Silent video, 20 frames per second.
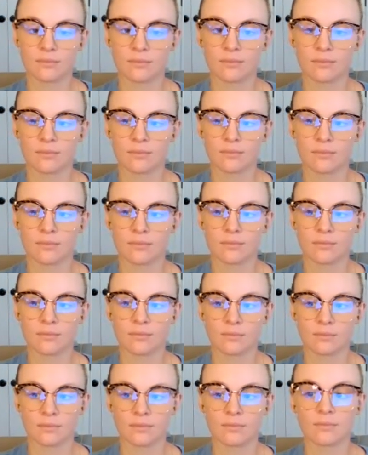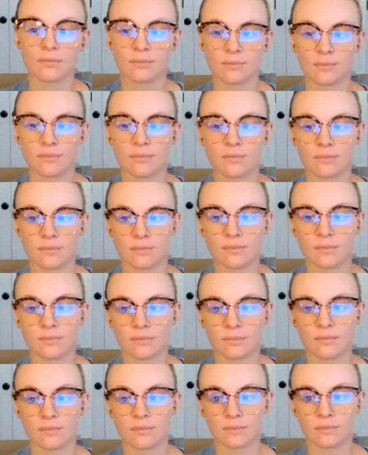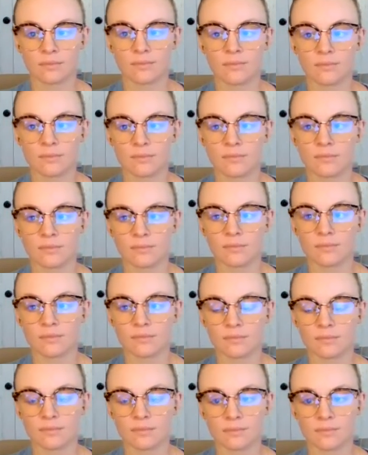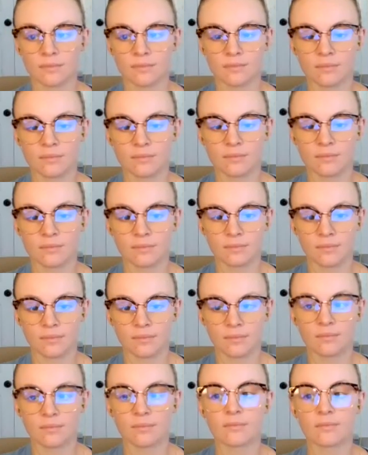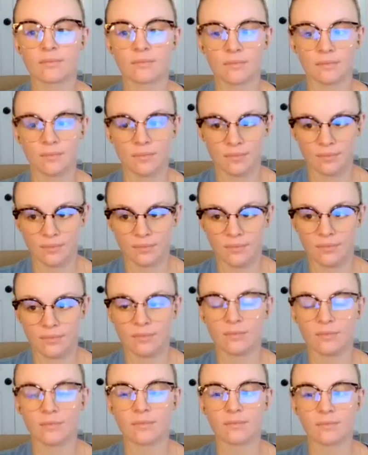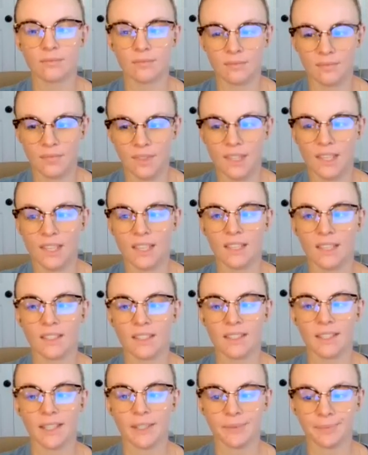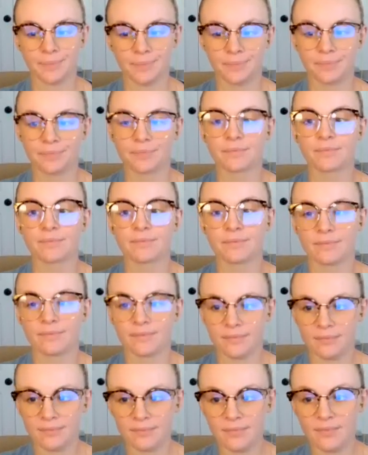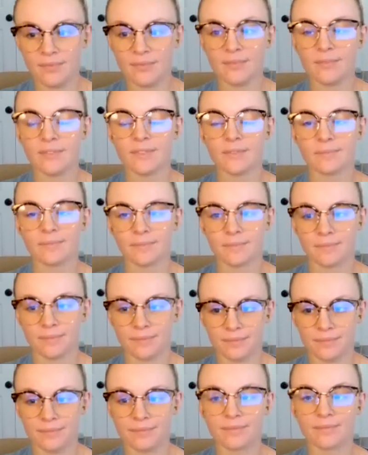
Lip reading: (not speaking)